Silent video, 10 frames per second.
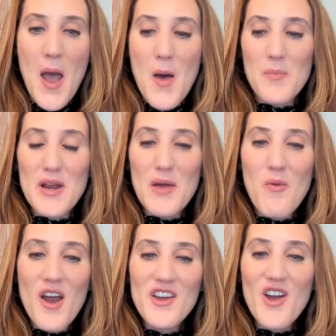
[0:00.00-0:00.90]
But I
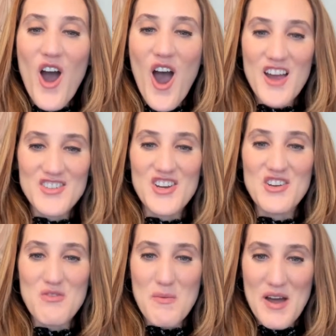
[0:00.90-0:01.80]
want to caution
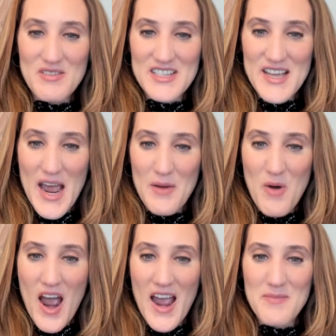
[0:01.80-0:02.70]
you about
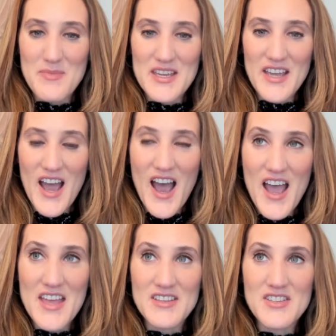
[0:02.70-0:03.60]
DIY
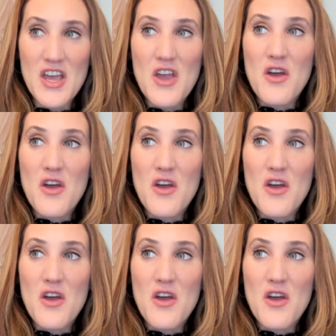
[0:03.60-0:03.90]
because,